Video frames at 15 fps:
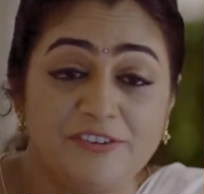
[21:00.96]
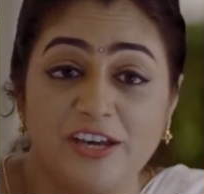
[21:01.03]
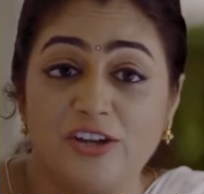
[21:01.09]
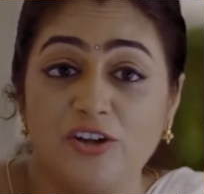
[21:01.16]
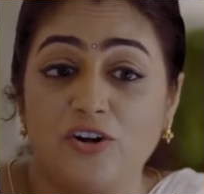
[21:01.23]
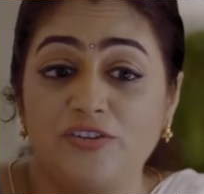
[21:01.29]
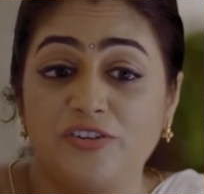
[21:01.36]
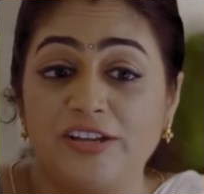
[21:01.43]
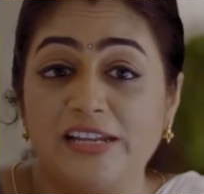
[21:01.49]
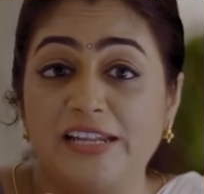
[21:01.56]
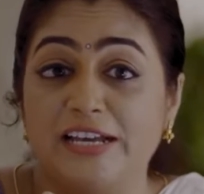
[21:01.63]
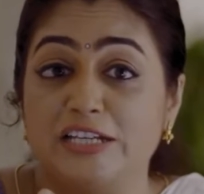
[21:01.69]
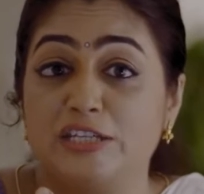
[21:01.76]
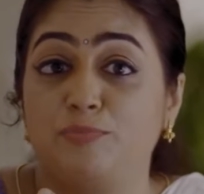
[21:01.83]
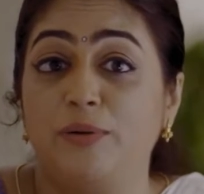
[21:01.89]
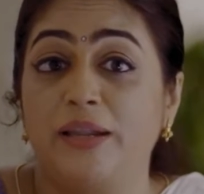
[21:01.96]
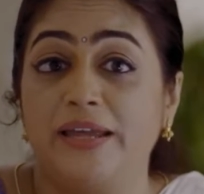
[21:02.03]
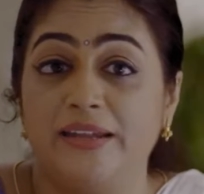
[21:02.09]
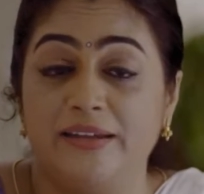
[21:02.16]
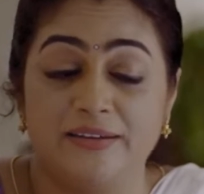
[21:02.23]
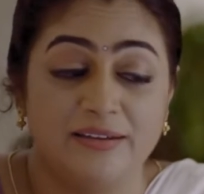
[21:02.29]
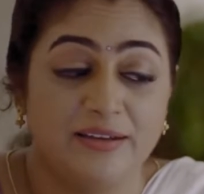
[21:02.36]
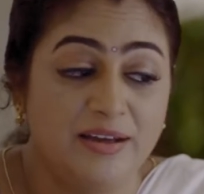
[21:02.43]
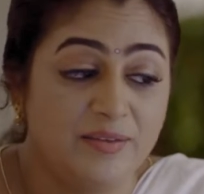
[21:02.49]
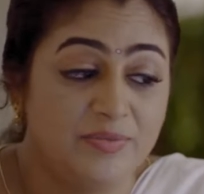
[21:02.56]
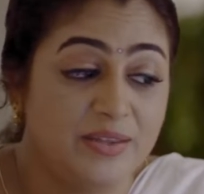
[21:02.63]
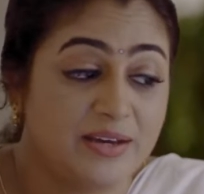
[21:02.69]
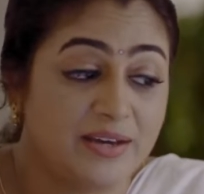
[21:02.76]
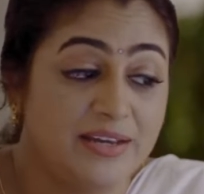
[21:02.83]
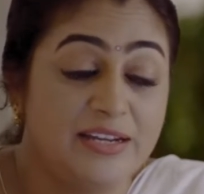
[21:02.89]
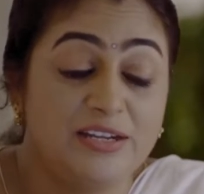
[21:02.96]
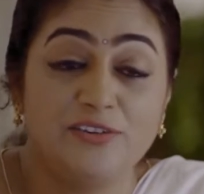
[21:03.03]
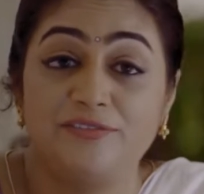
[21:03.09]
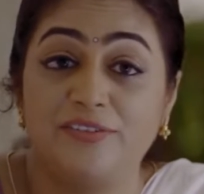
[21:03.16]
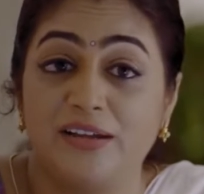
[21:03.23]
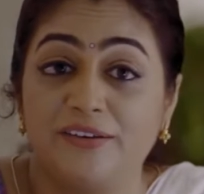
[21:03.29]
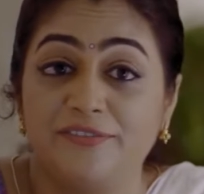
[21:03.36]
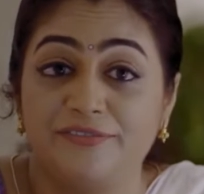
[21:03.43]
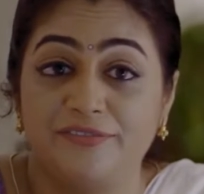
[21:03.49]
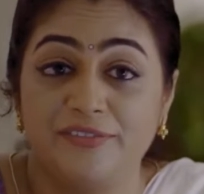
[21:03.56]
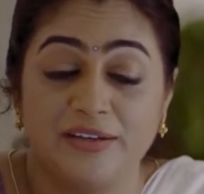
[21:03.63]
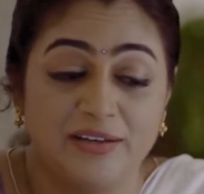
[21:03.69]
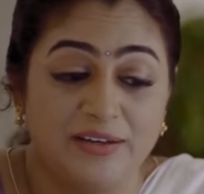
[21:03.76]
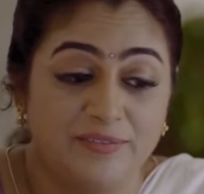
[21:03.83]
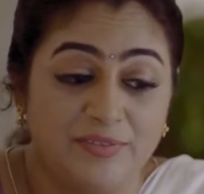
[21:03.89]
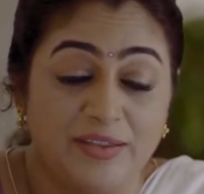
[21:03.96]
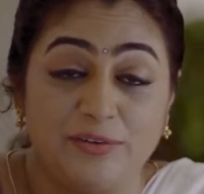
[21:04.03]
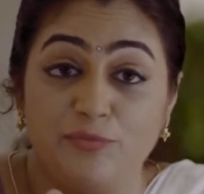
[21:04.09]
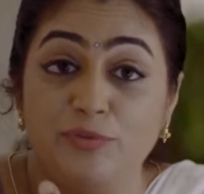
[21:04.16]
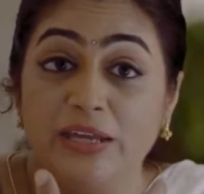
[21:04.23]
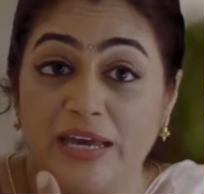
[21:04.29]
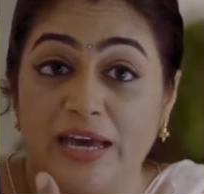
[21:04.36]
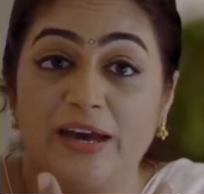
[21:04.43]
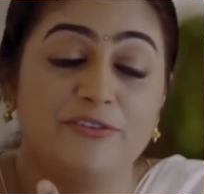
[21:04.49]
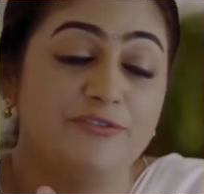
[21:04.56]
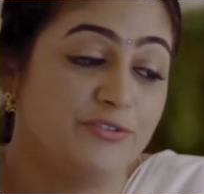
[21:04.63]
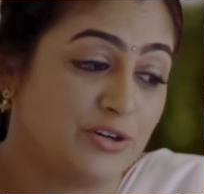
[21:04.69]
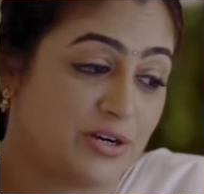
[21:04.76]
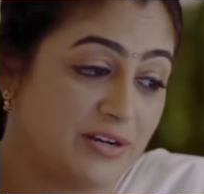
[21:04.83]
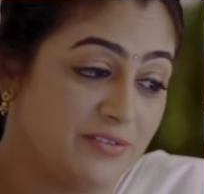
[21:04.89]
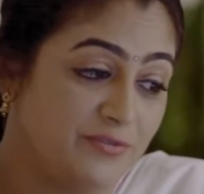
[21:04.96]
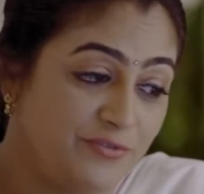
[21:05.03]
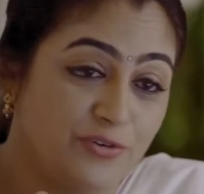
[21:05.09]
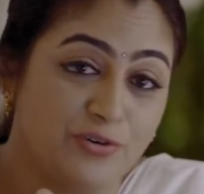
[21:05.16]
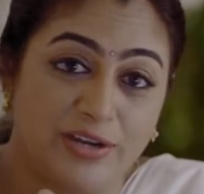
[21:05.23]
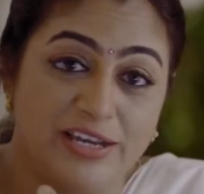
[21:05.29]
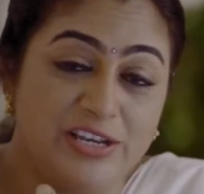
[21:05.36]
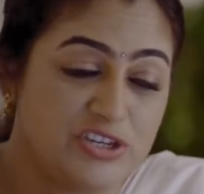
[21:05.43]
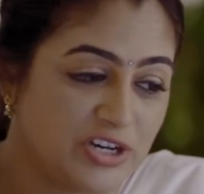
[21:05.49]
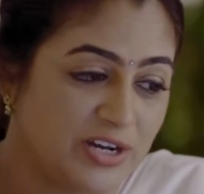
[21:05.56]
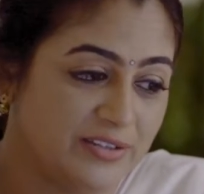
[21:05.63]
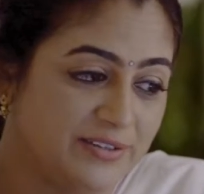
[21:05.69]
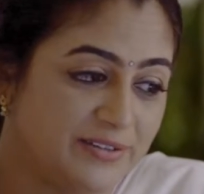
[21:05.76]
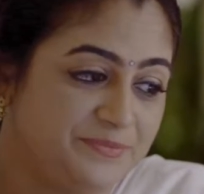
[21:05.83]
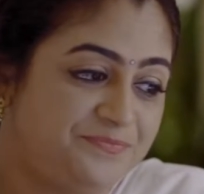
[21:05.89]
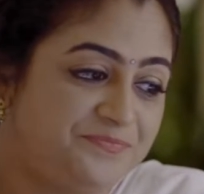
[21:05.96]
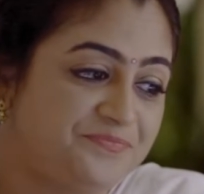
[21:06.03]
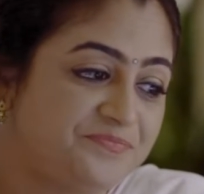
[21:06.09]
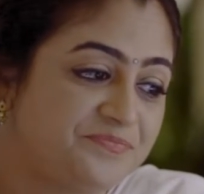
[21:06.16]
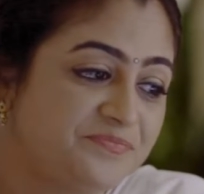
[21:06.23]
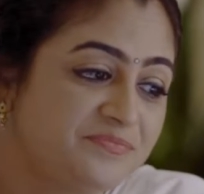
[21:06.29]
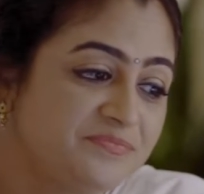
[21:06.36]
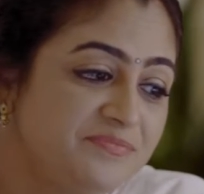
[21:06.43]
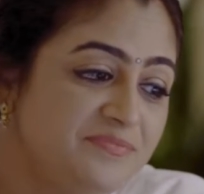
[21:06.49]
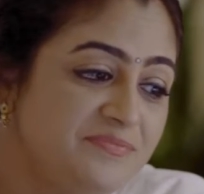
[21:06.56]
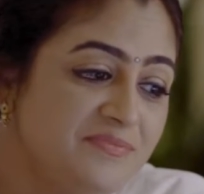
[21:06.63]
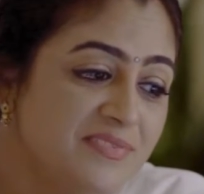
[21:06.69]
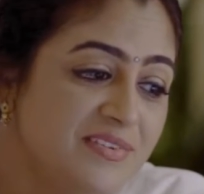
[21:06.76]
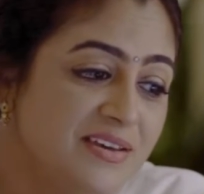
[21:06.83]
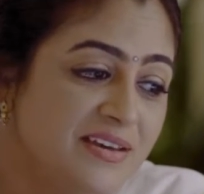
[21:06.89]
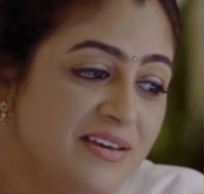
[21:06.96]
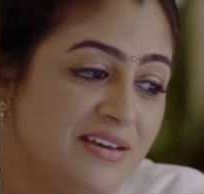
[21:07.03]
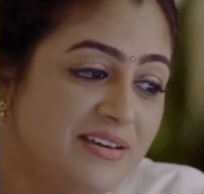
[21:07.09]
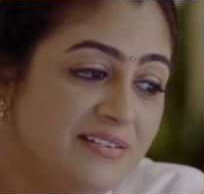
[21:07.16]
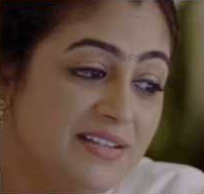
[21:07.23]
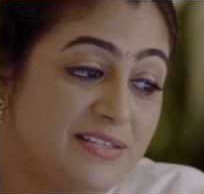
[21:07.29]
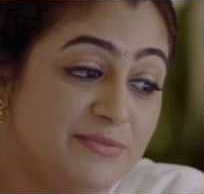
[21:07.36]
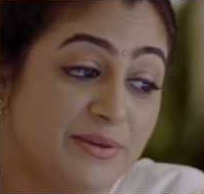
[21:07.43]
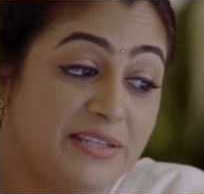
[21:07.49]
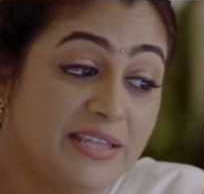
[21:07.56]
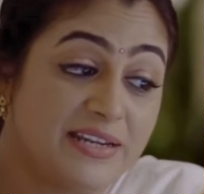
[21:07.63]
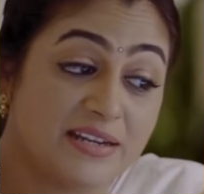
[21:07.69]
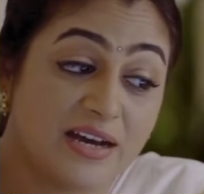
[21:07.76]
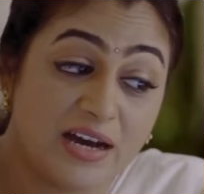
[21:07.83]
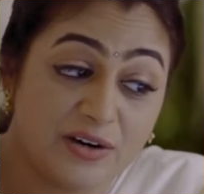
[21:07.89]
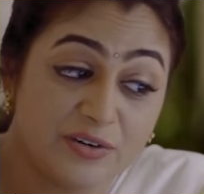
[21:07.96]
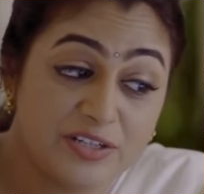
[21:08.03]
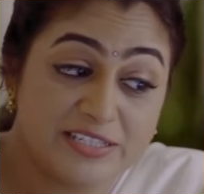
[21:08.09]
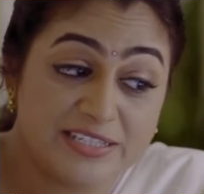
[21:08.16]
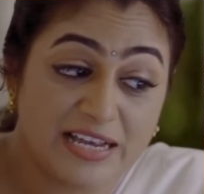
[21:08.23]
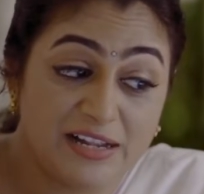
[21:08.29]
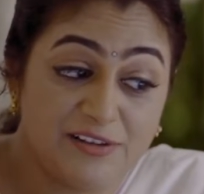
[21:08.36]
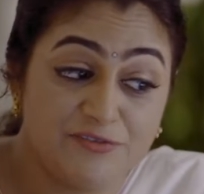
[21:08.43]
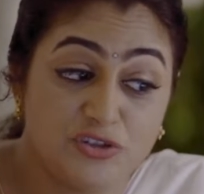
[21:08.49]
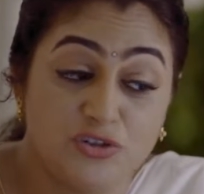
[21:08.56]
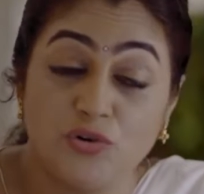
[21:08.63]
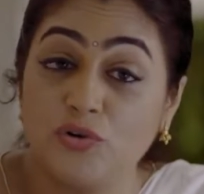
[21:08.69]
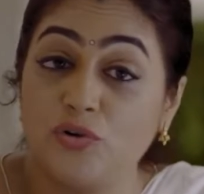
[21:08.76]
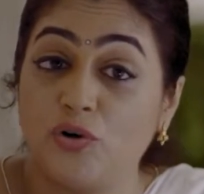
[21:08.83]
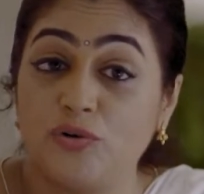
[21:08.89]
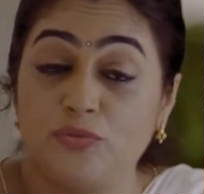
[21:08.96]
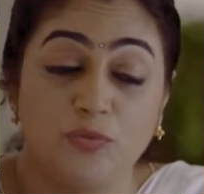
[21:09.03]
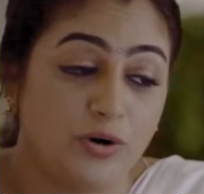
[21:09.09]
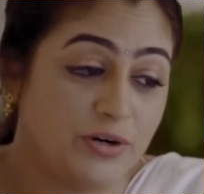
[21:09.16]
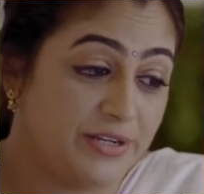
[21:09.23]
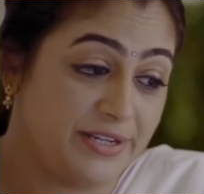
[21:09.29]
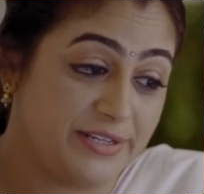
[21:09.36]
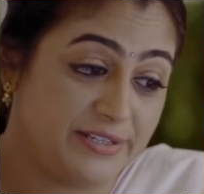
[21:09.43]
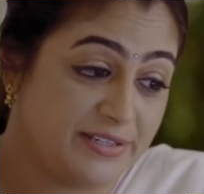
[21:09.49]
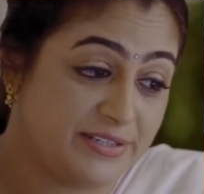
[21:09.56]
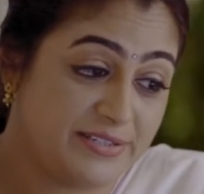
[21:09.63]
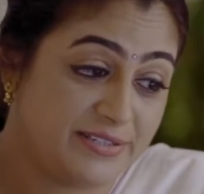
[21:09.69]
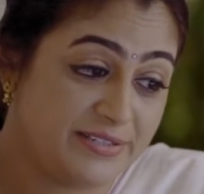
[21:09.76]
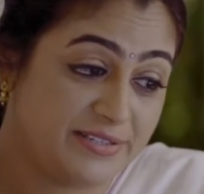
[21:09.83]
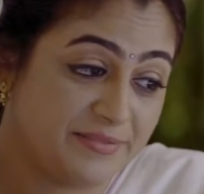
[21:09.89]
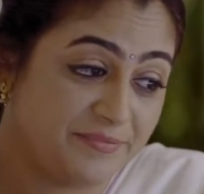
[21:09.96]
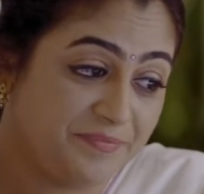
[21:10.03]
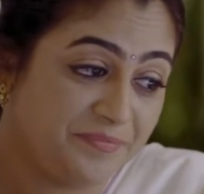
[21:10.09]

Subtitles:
cannot really explain the kind of love that we have for each other. That's why that ourselves know not what it is.